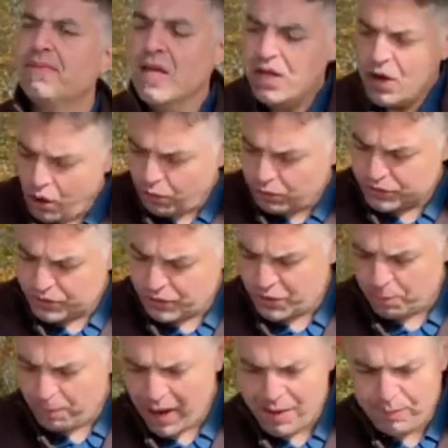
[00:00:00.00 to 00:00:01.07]
Also, the
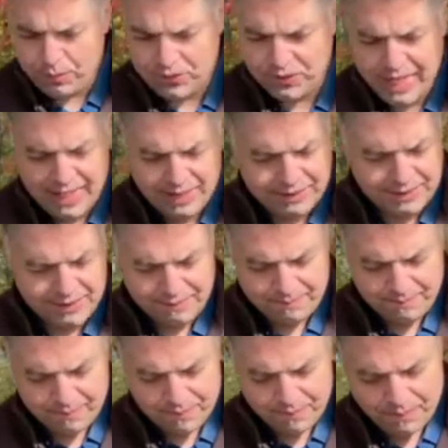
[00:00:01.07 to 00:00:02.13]
Bible says
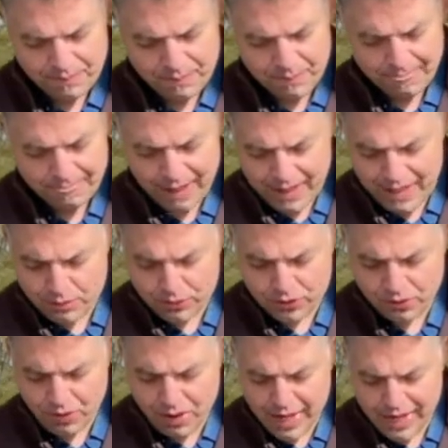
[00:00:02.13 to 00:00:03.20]
that he was
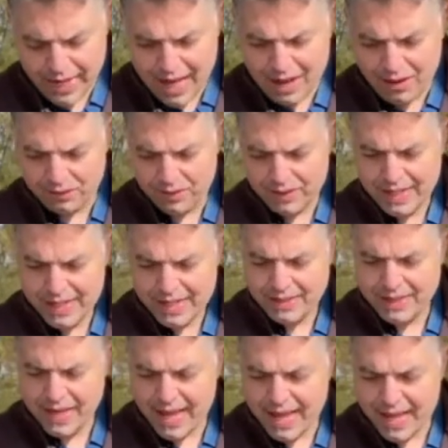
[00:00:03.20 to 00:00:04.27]
crying out
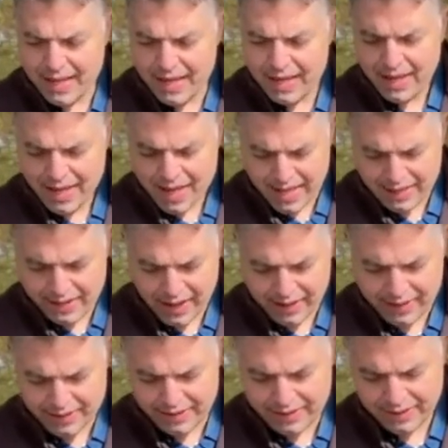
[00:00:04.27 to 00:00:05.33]
day and night.